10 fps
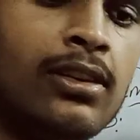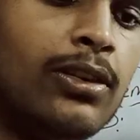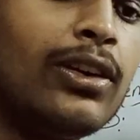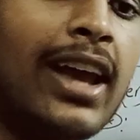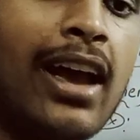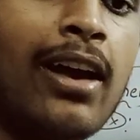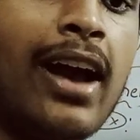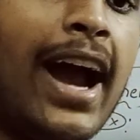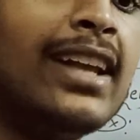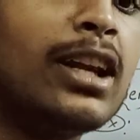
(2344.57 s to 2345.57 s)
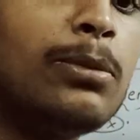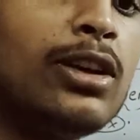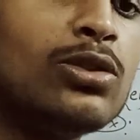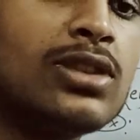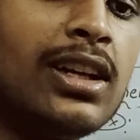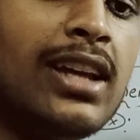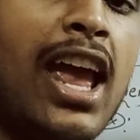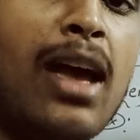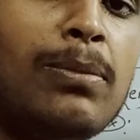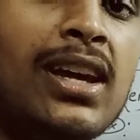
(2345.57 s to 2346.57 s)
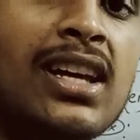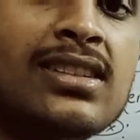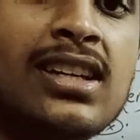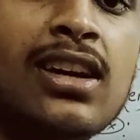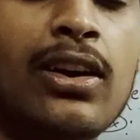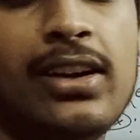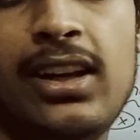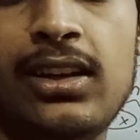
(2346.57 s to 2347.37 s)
Okay, either by using A, B, C or D,